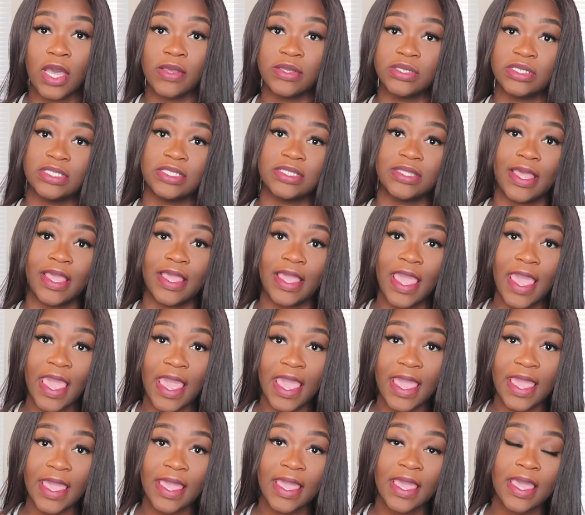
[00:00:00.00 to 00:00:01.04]
I was just like,
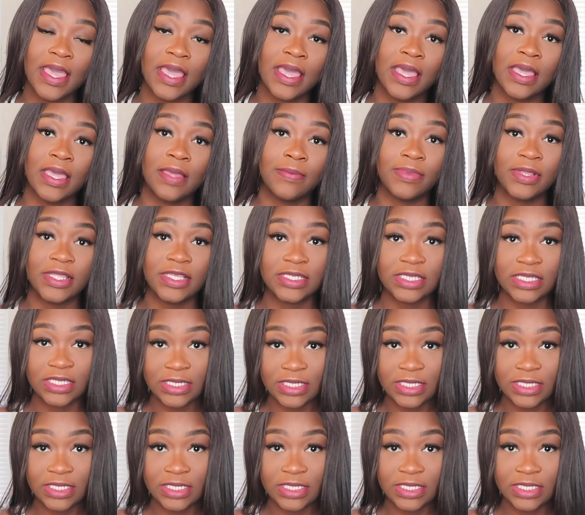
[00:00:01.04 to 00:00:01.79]
hey, please